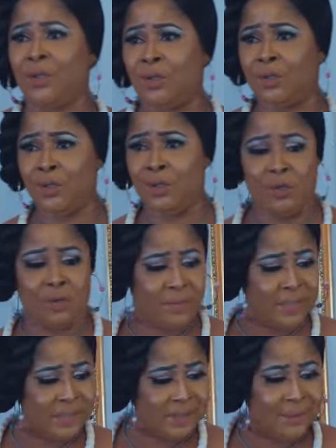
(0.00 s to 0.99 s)
don't
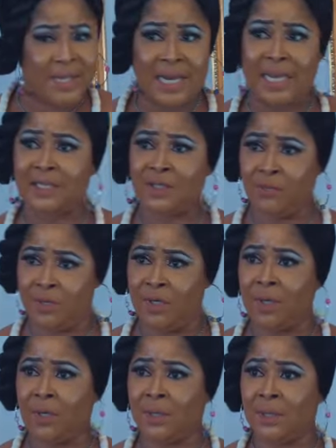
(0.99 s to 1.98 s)
know, but something has to be
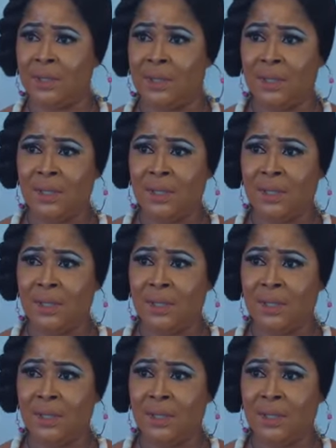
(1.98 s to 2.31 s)
done.